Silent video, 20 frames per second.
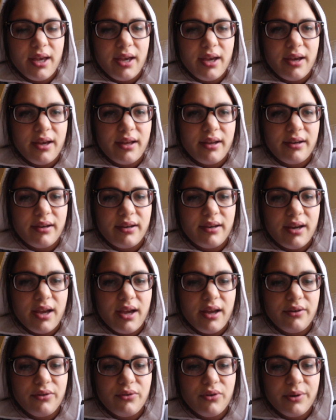And
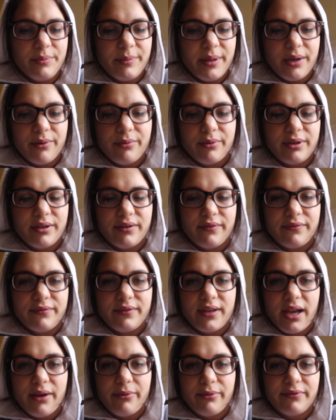normally
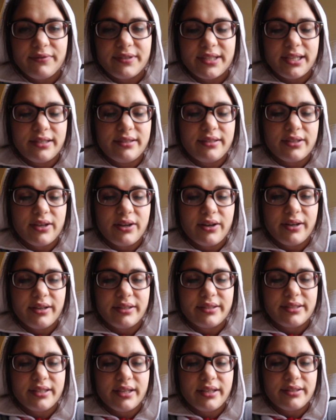I would have said, sorry,
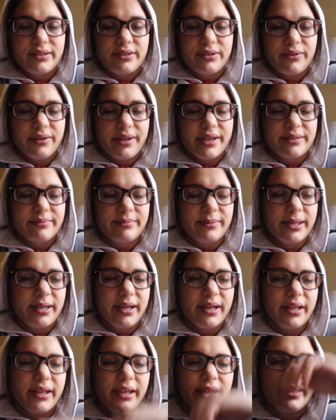it's too last minute,
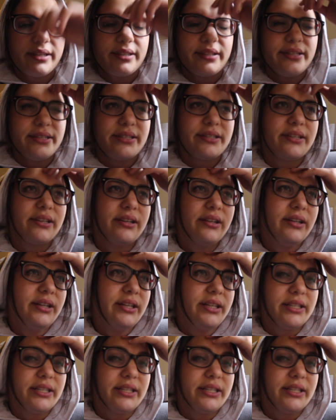I can't teach,